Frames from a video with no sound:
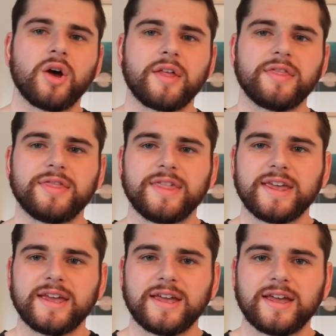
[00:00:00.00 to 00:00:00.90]

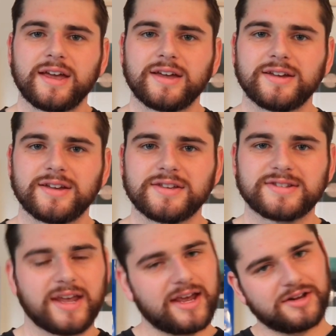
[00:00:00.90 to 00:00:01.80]
There
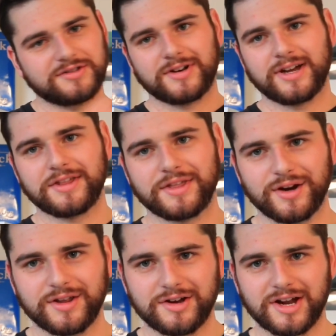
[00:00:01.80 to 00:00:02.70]
is an entire
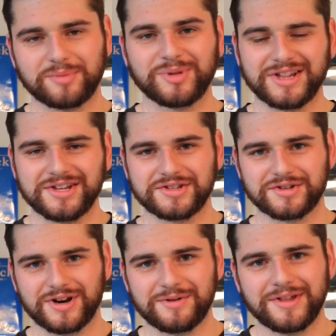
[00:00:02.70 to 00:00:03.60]
theory that I completely
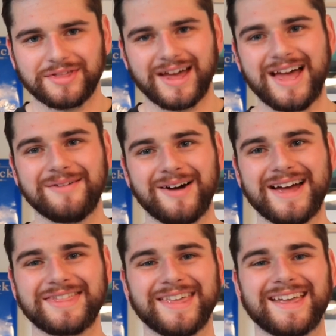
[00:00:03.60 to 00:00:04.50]
disagree with.
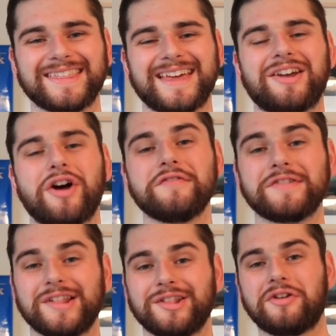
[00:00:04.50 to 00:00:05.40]
I think that
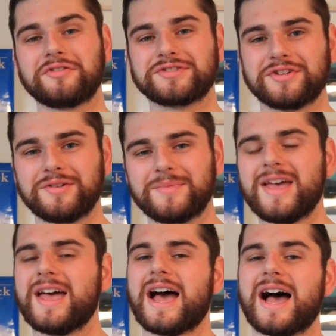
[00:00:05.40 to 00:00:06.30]
over the long
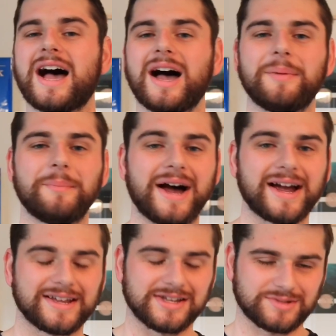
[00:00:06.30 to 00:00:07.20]
term,
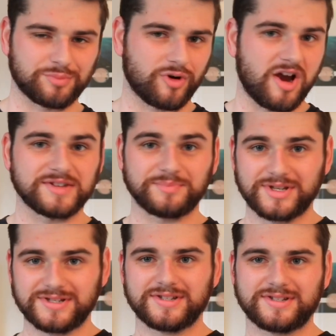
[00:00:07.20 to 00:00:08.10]
markets price
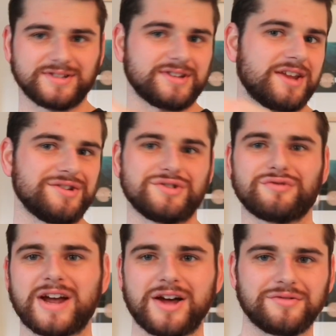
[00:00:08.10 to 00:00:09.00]
businesses in and
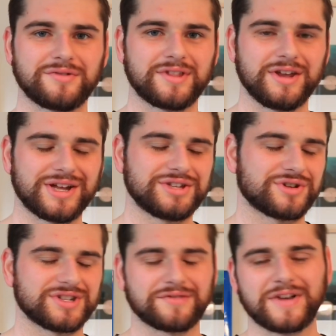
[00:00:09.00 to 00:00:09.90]
around their
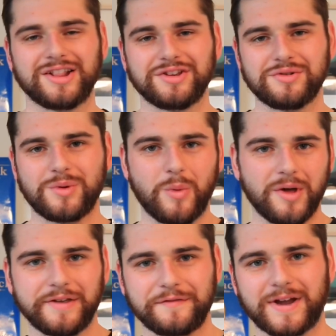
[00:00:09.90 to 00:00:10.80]
intrinsic value or
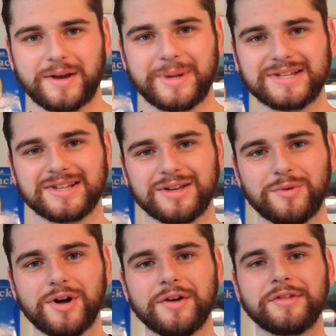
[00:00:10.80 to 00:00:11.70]
what they're fundamentally
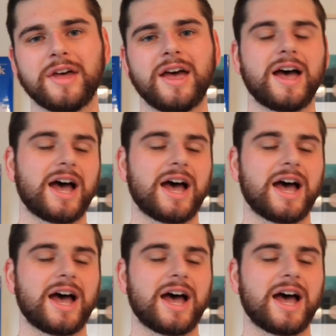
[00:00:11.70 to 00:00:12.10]
worth.